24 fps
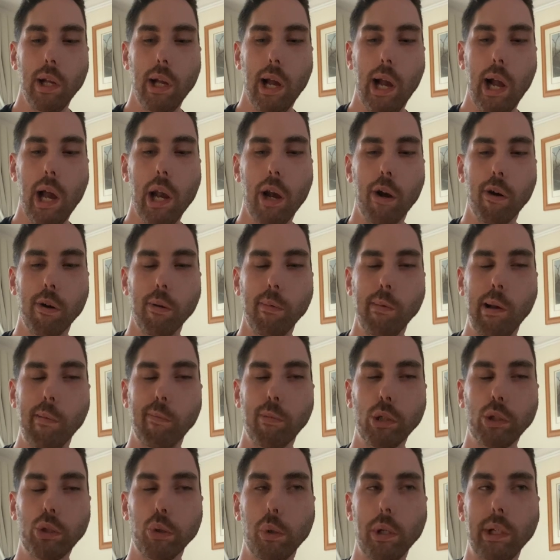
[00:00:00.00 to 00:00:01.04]
And I remember
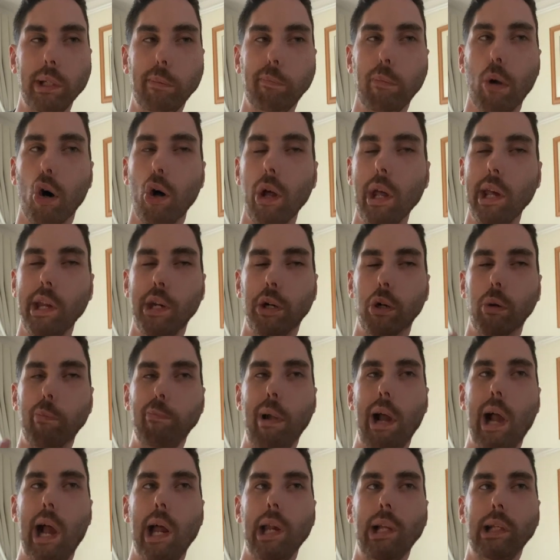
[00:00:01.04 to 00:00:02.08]
Zoe, in her
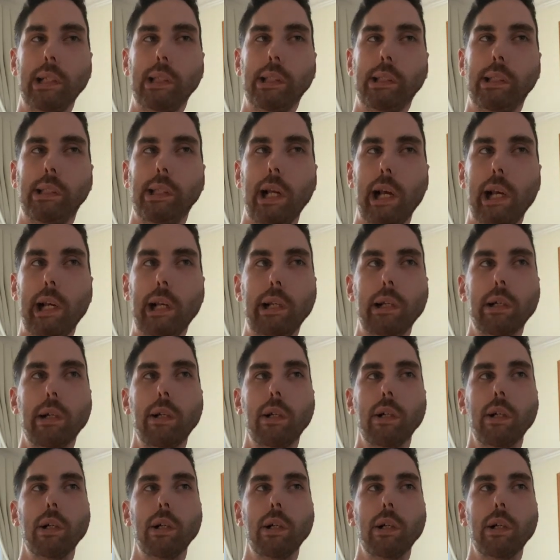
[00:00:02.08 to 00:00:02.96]
panic state,